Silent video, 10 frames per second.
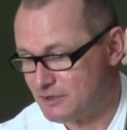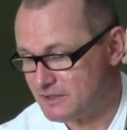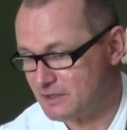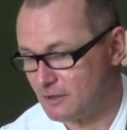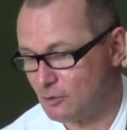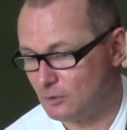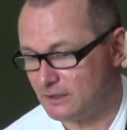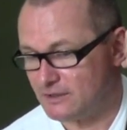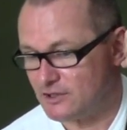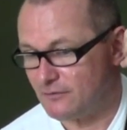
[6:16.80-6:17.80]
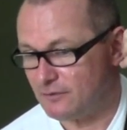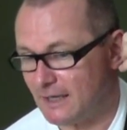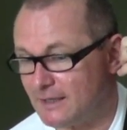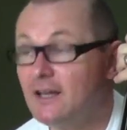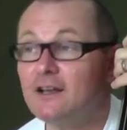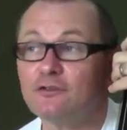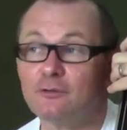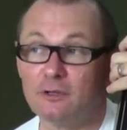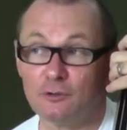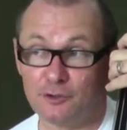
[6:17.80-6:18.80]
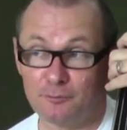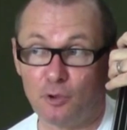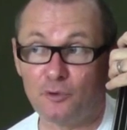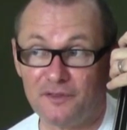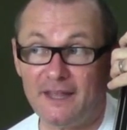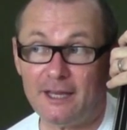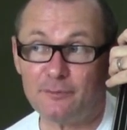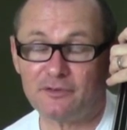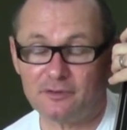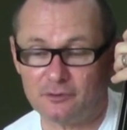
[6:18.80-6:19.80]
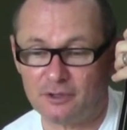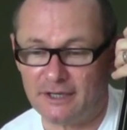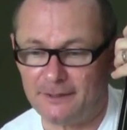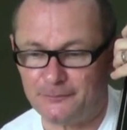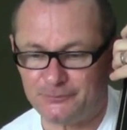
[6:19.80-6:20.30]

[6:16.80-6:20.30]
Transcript: just going to call it G flat. So we'll learn both names, okay?